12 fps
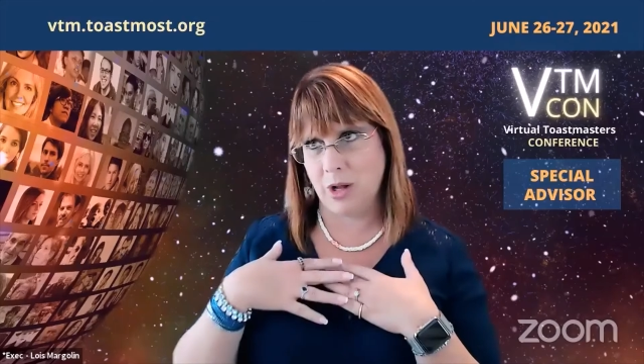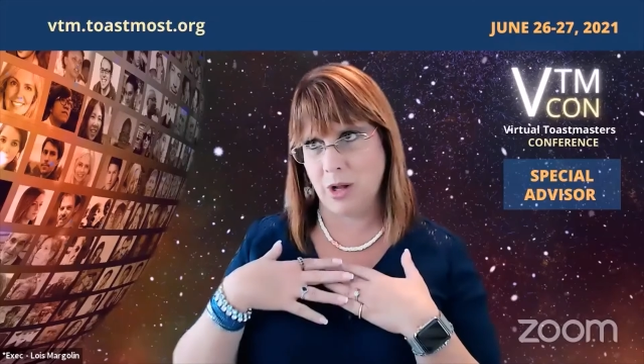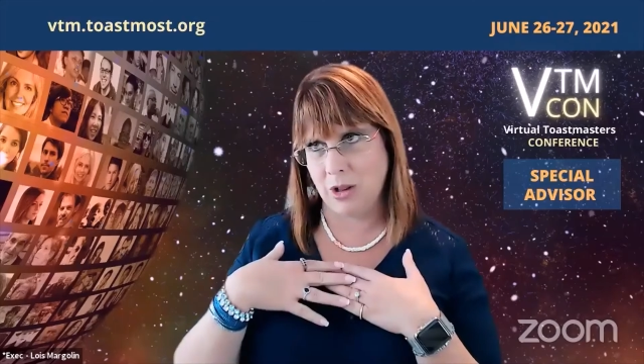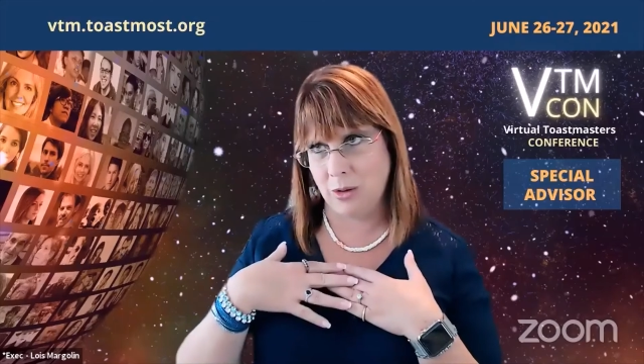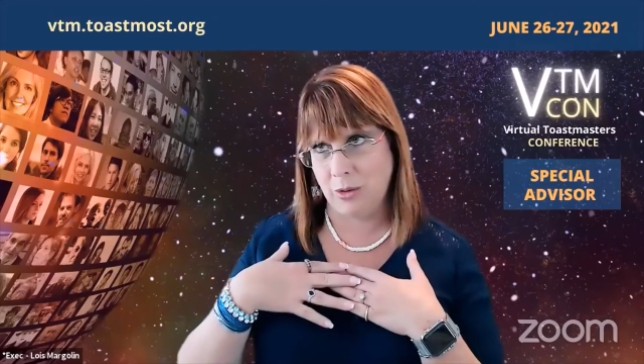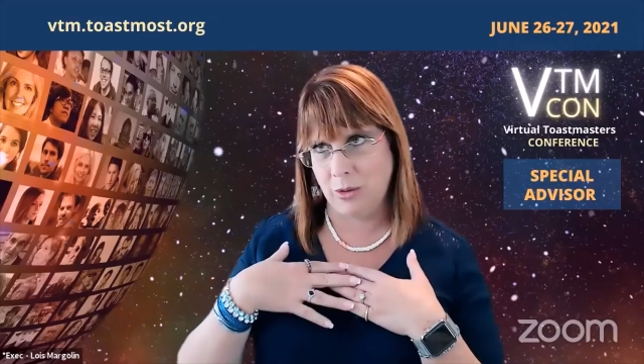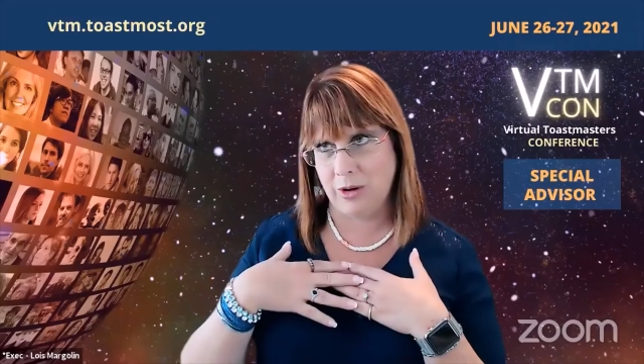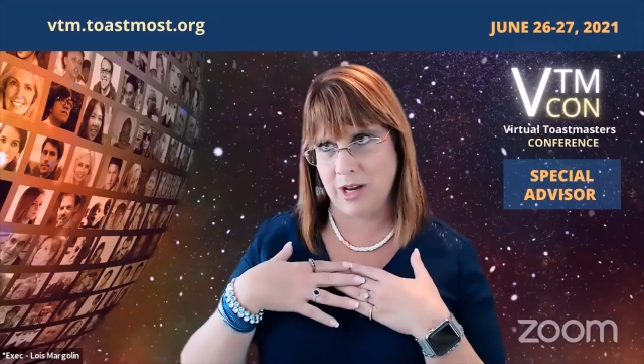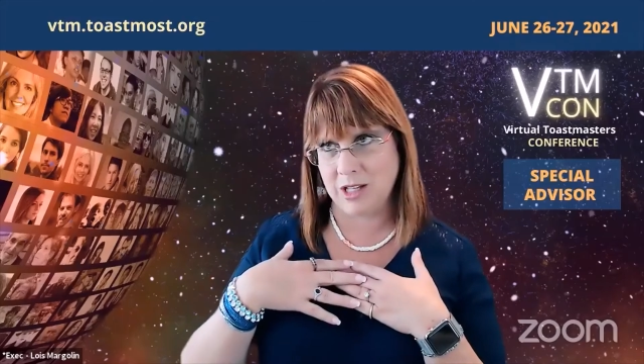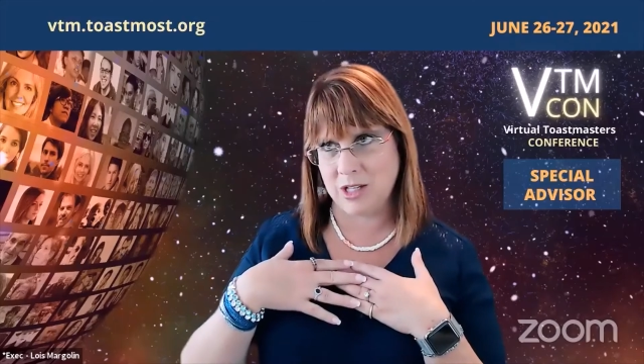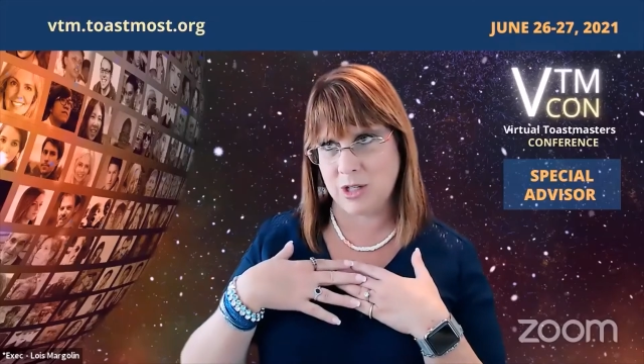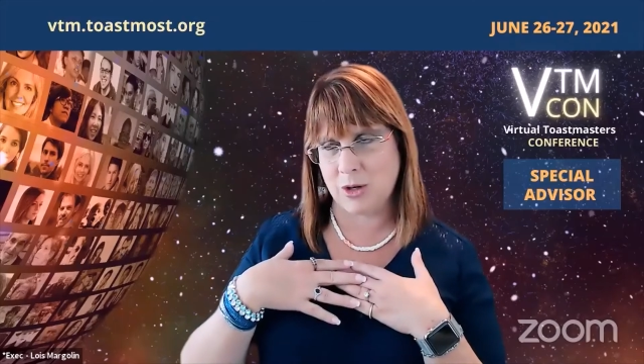
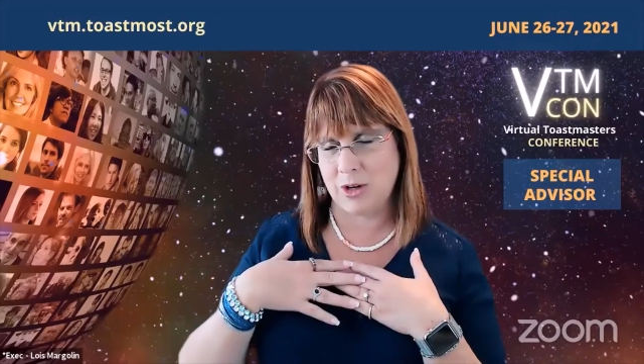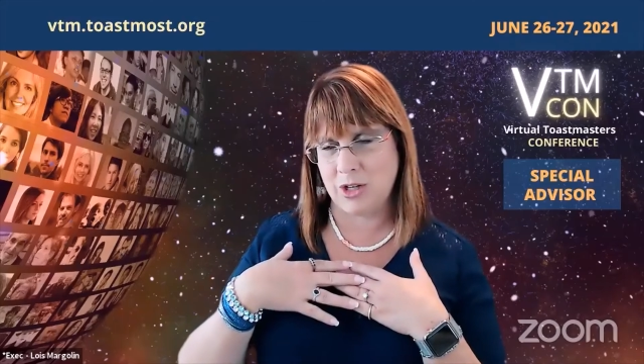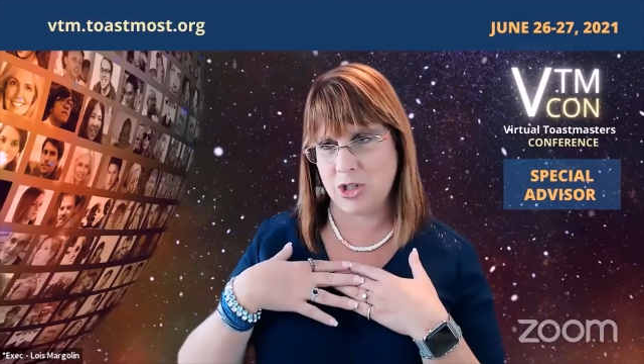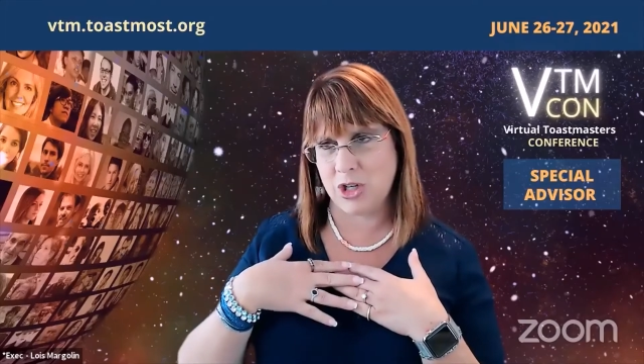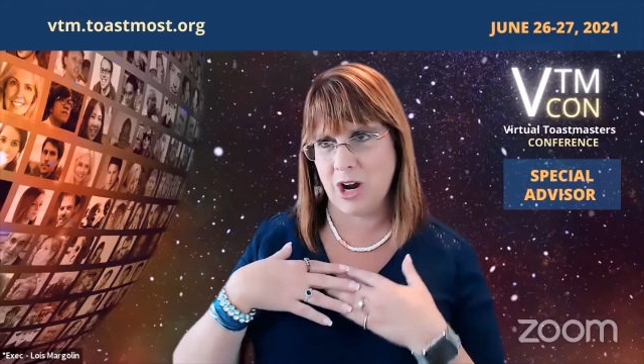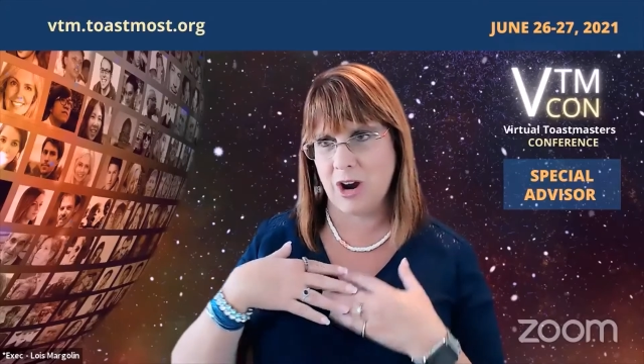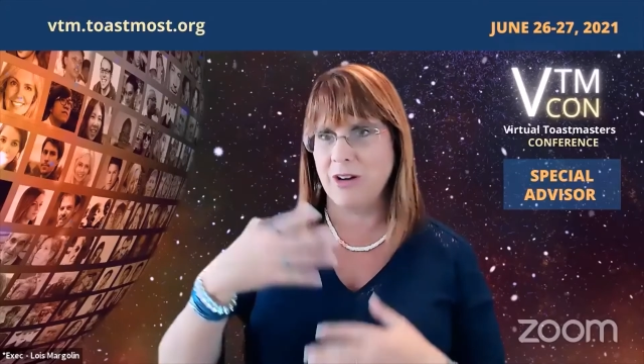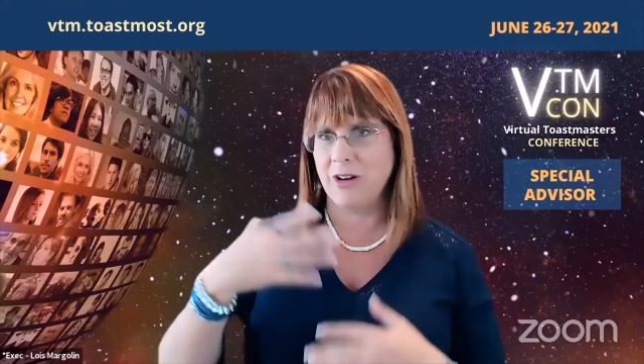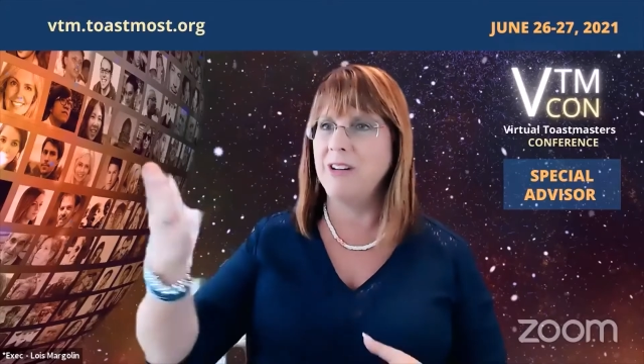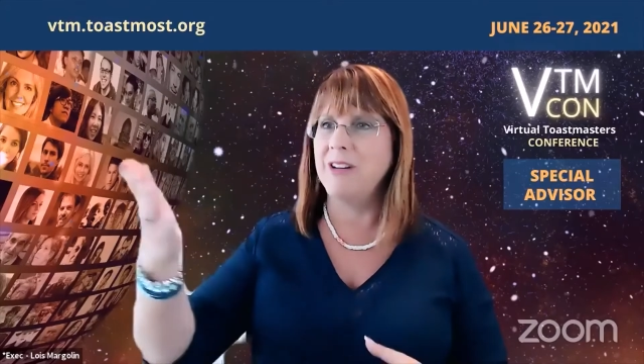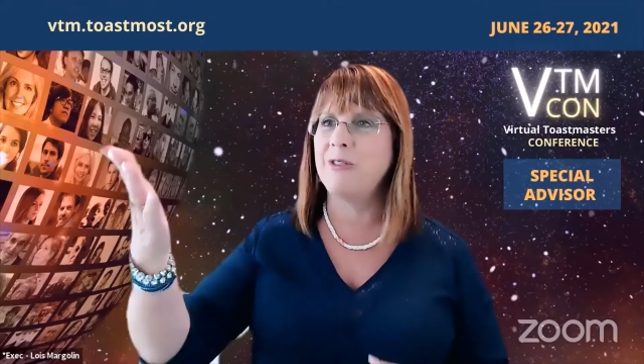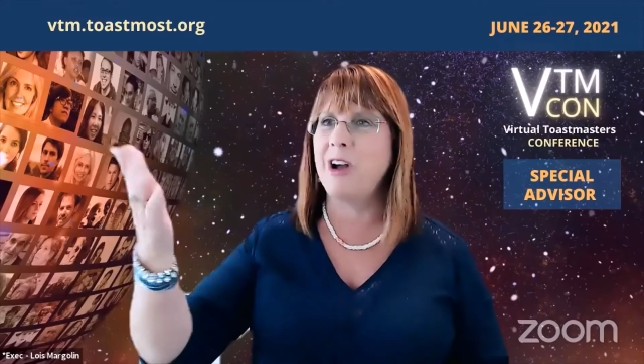alluring screen share.
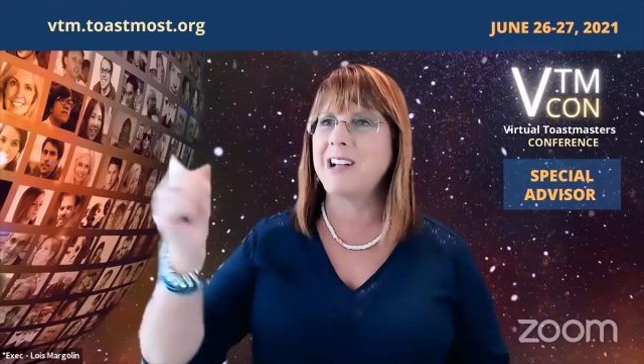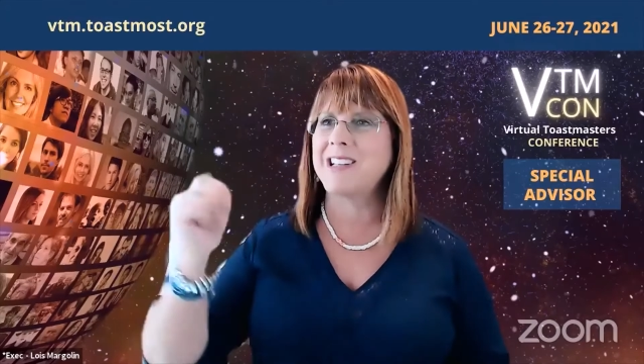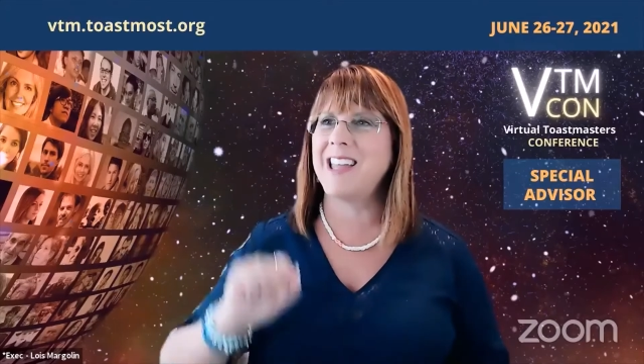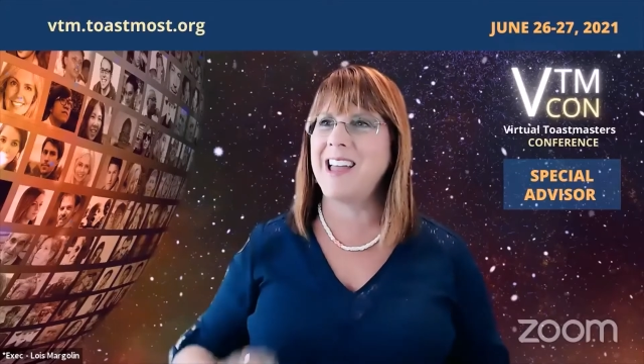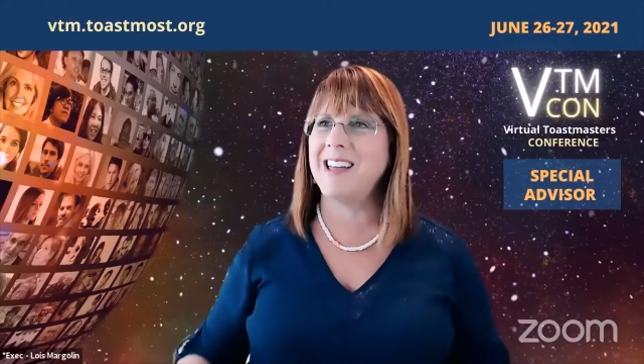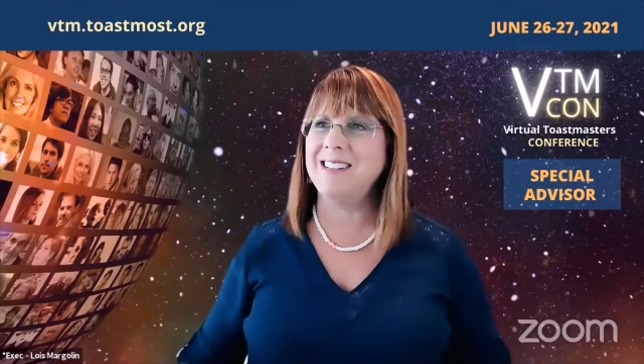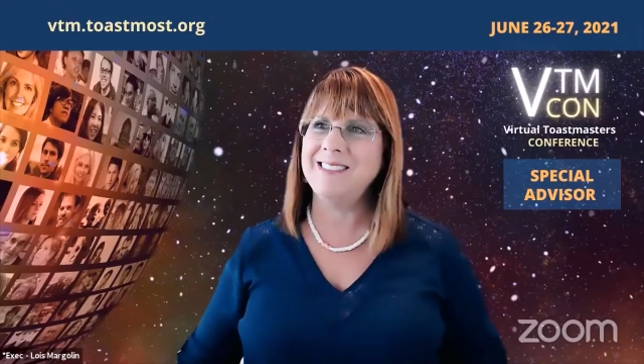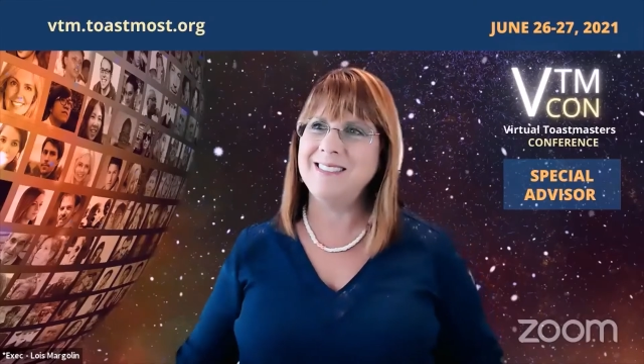Roxanne?